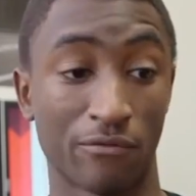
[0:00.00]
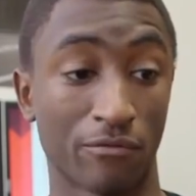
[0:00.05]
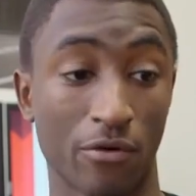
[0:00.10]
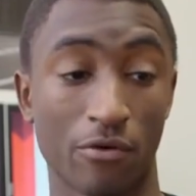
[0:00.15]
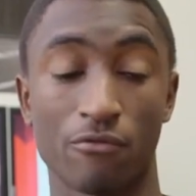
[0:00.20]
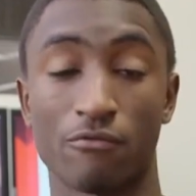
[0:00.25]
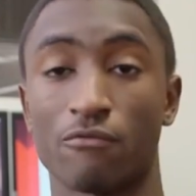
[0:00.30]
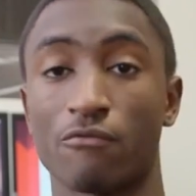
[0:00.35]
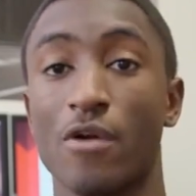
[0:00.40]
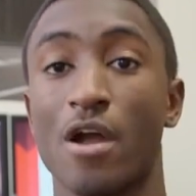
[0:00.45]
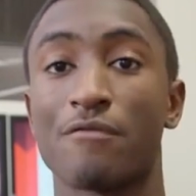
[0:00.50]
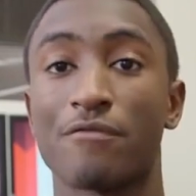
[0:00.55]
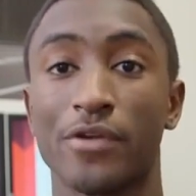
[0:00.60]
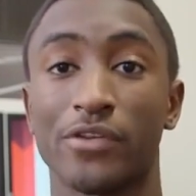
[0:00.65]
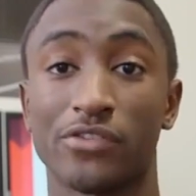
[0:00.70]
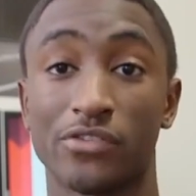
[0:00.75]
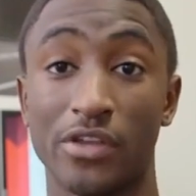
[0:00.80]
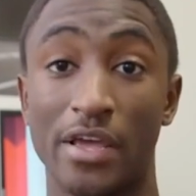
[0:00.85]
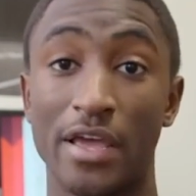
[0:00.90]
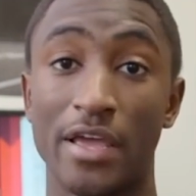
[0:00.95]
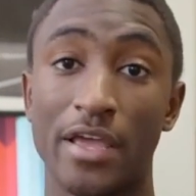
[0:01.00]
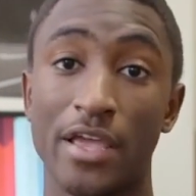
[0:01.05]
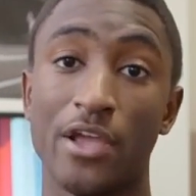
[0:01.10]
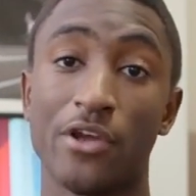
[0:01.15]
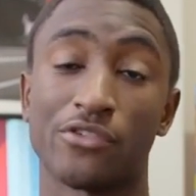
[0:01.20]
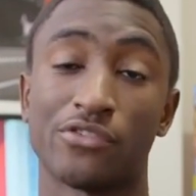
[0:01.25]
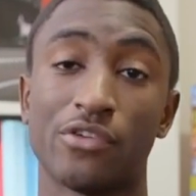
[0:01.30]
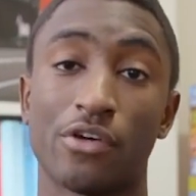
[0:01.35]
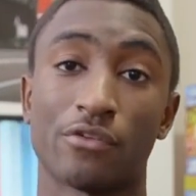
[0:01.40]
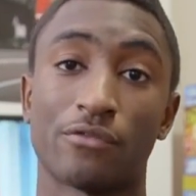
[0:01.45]
For reference,
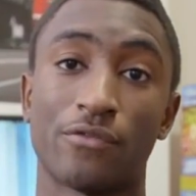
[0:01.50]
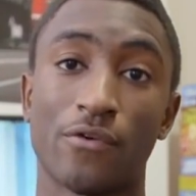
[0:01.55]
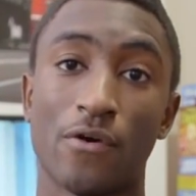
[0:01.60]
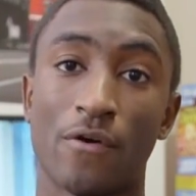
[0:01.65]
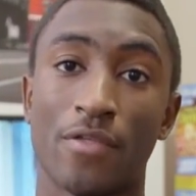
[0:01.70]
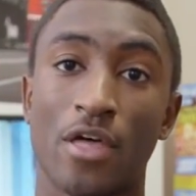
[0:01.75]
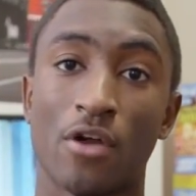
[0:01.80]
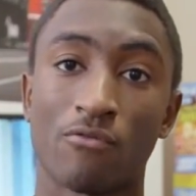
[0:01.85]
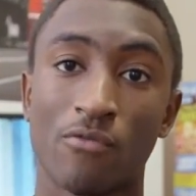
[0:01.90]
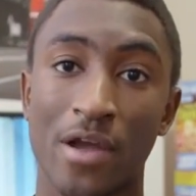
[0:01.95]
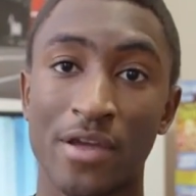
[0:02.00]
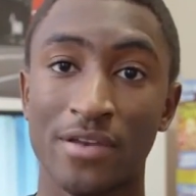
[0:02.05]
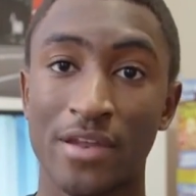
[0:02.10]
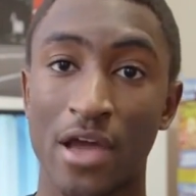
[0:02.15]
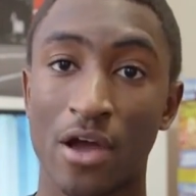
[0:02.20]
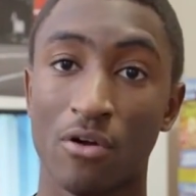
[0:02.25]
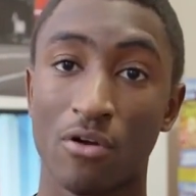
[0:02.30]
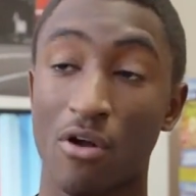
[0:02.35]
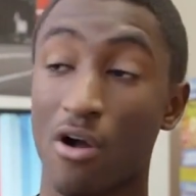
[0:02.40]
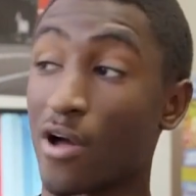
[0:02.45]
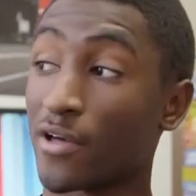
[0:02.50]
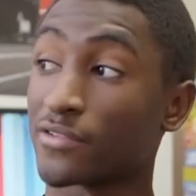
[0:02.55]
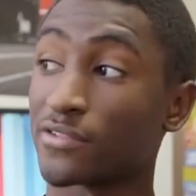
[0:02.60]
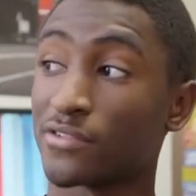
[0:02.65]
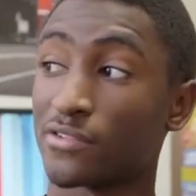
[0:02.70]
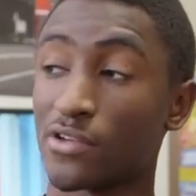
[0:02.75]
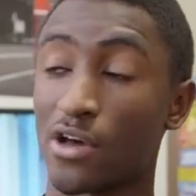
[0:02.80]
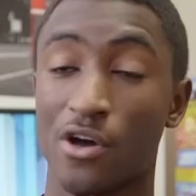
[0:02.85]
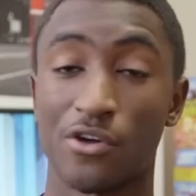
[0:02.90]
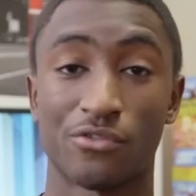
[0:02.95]
here's another phone that right now
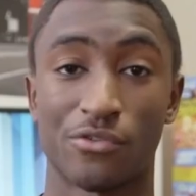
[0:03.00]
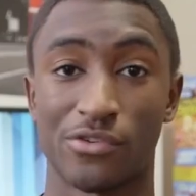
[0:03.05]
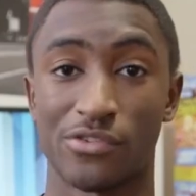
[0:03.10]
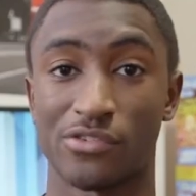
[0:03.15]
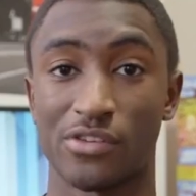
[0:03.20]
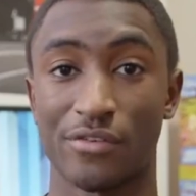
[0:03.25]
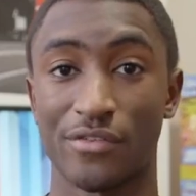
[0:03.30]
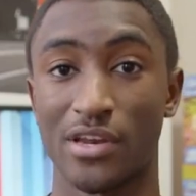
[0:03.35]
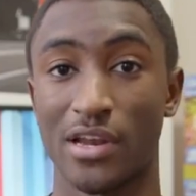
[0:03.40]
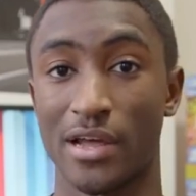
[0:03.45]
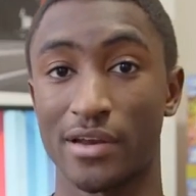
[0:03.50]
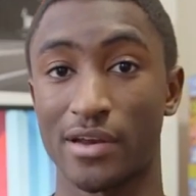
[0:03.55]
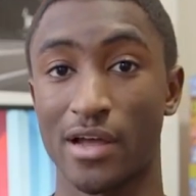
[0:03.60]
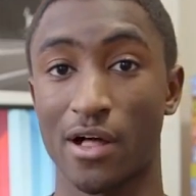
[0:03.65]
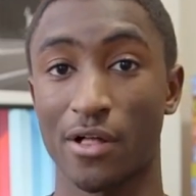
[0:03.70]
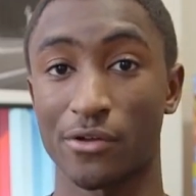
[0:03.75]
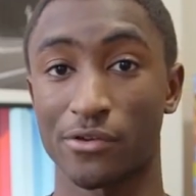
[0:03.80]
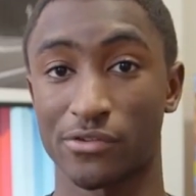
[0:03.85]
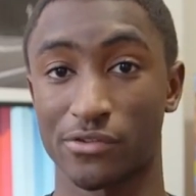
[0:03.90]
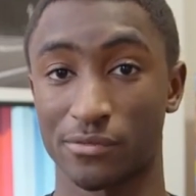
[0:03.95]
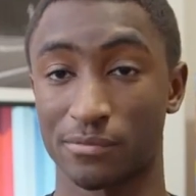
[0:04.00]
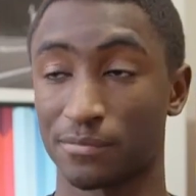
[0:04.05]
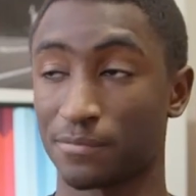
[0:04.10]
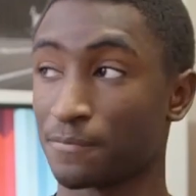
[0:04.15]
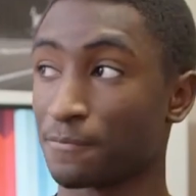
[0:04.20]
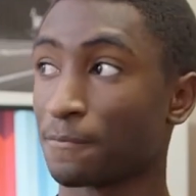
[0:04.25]
costs $179.